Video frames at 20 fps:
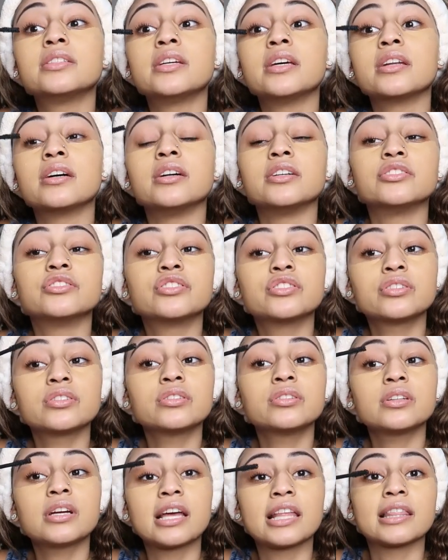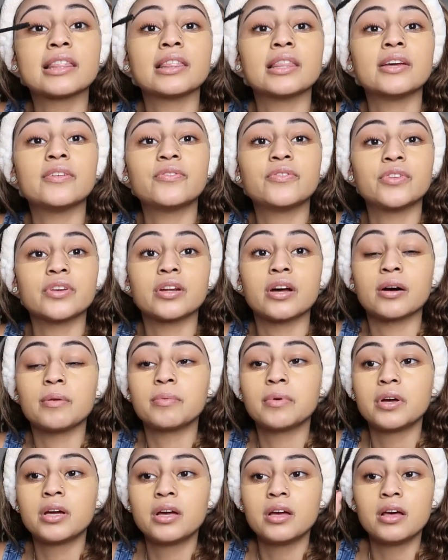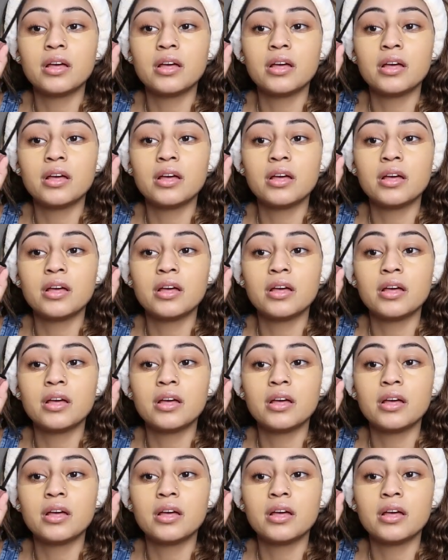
to get under and lift it up.